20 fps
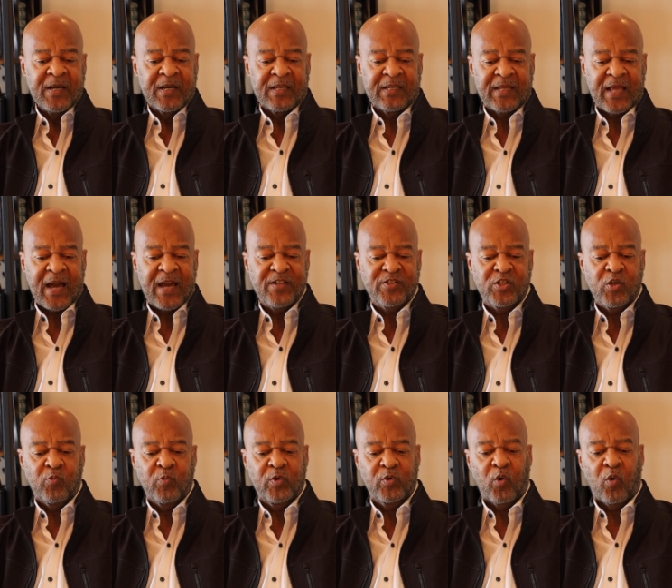
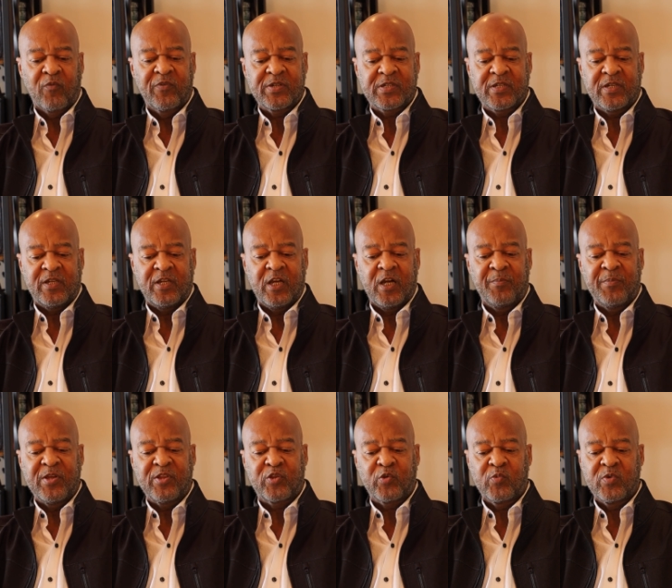Elijah went over to
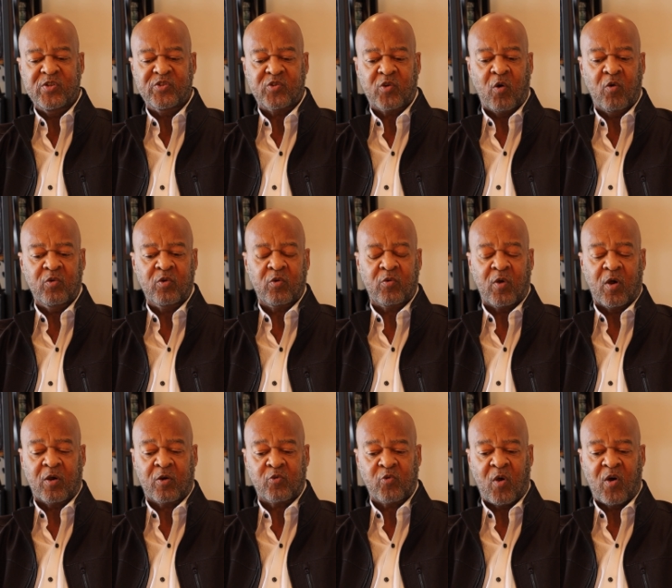him and threw his coat
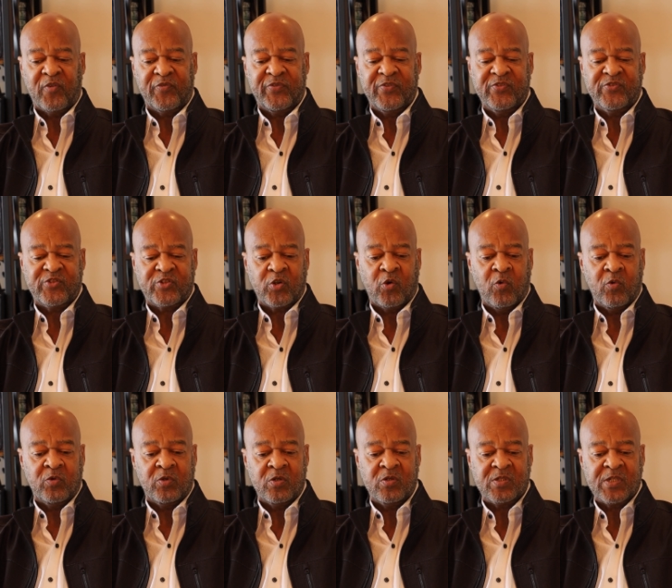across his
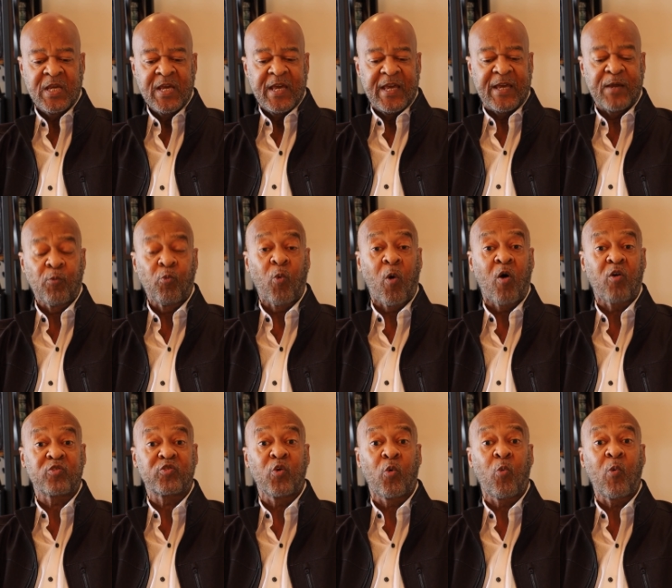shoulders and
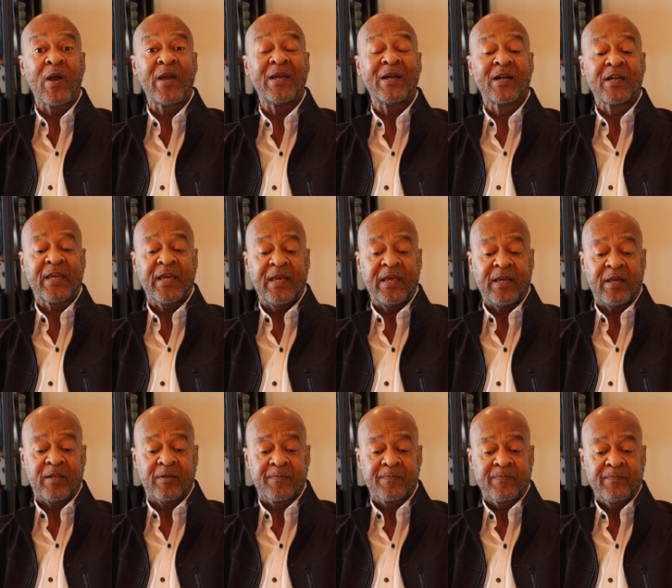walked away
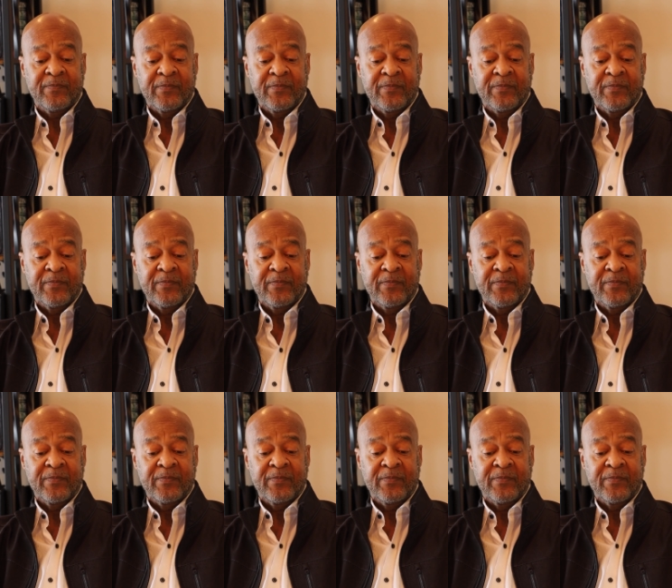again.